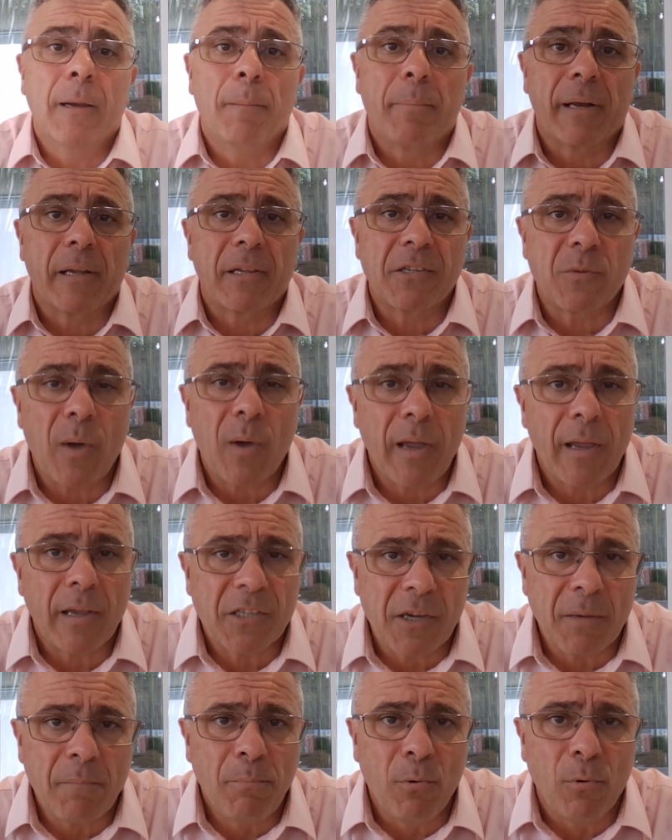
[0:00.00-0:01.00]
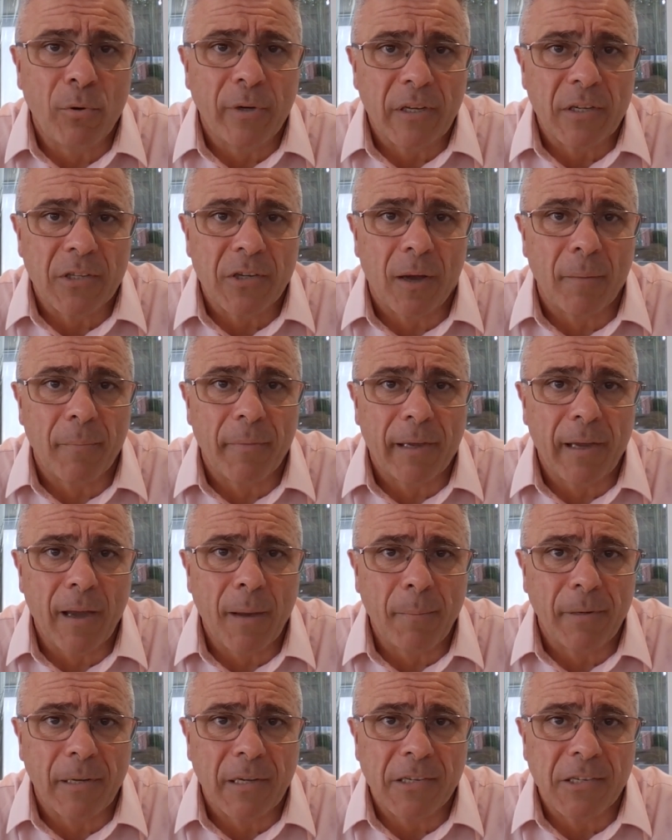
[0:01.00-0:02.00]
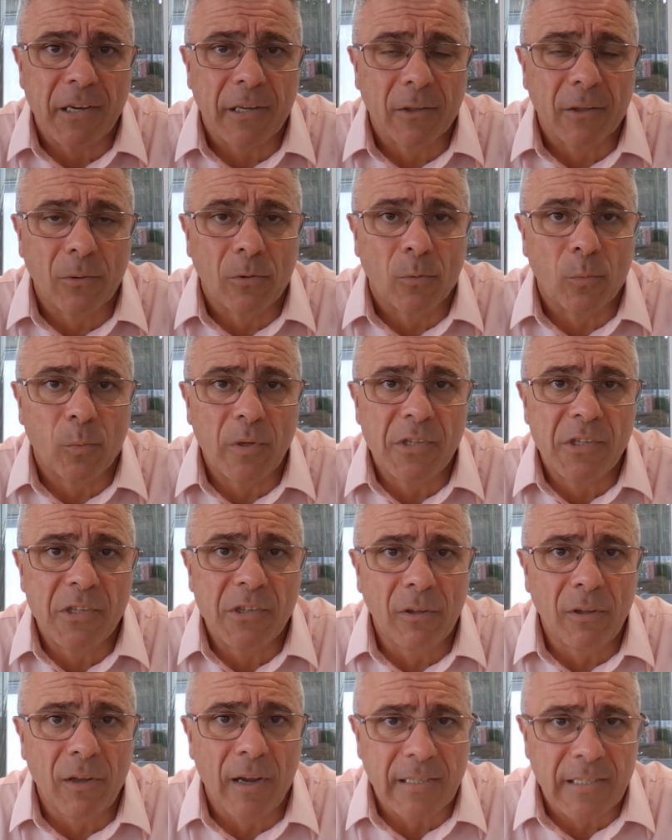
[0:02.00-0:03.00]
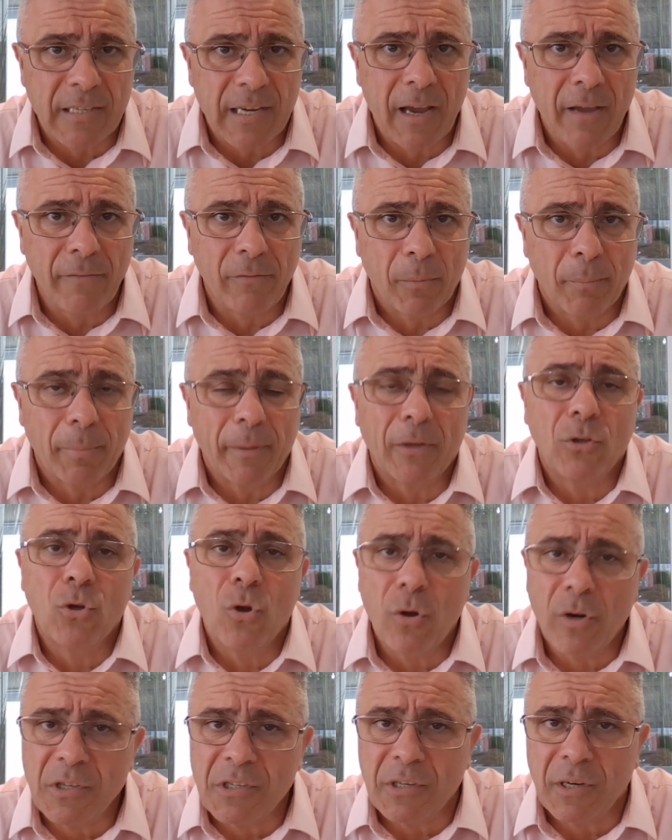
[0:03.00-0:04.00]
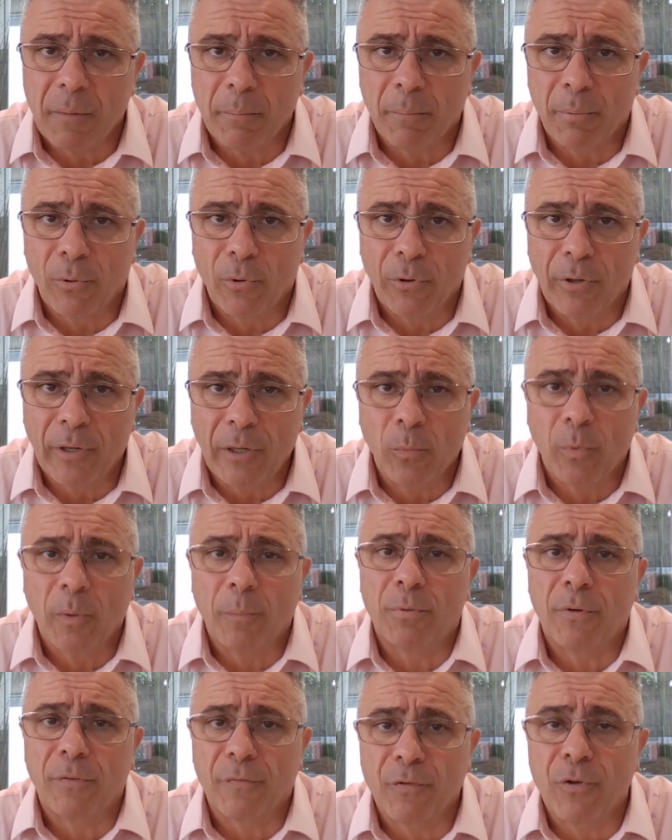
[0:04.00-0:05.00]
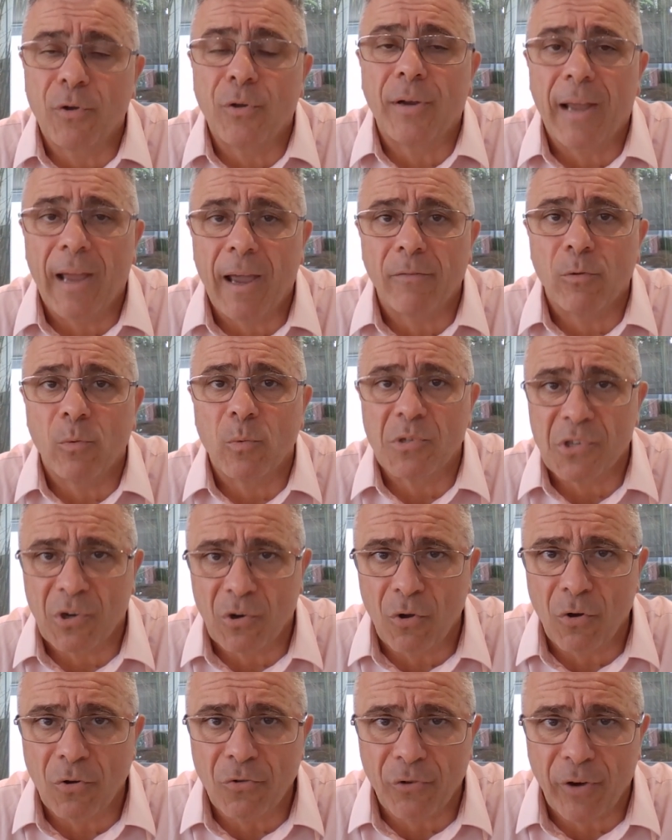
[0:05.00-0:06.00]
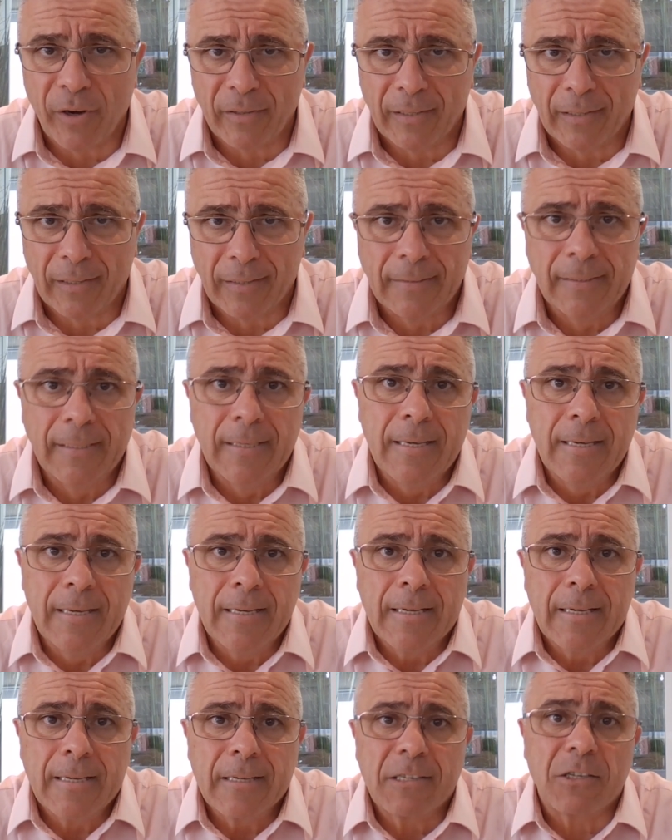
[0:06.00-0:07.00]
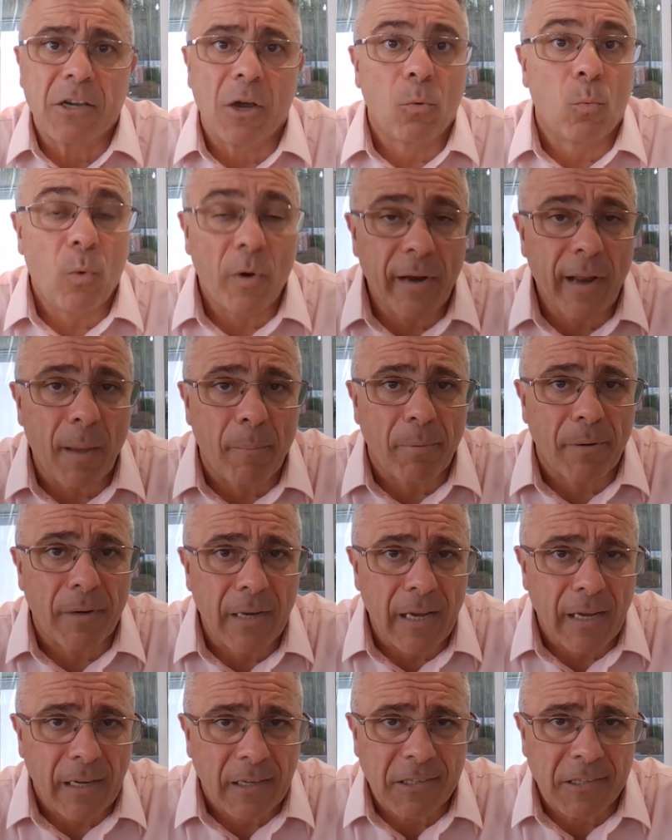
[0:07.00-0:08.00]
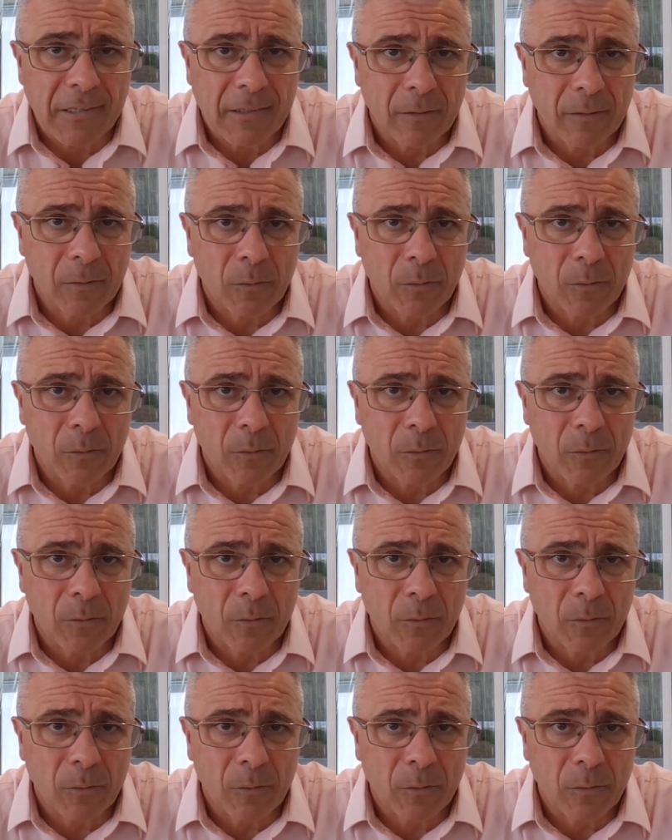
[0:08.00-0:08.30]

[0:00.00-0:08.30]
But at some point in time, the company said, look, we'd still like to have you, but not as an employee. We'd prefer to have you as a contractor. So what happened next?